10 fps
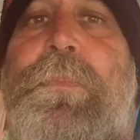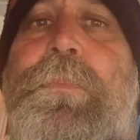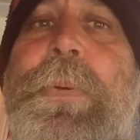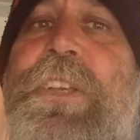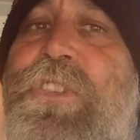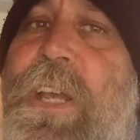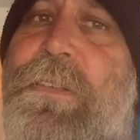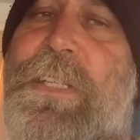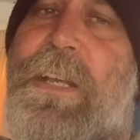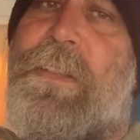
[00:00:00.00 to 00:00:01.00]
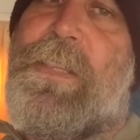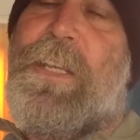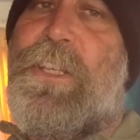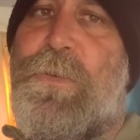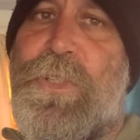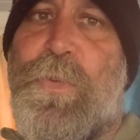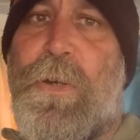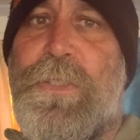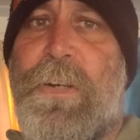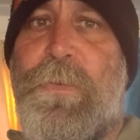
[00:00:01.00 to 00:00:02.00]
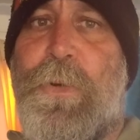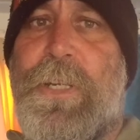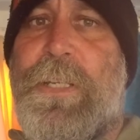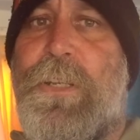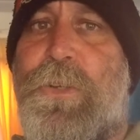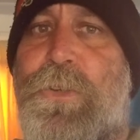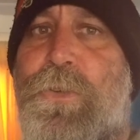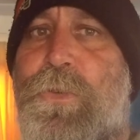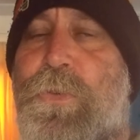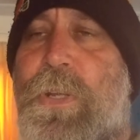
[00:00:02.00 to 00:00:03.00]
Big shout out and thank you as well to everybody who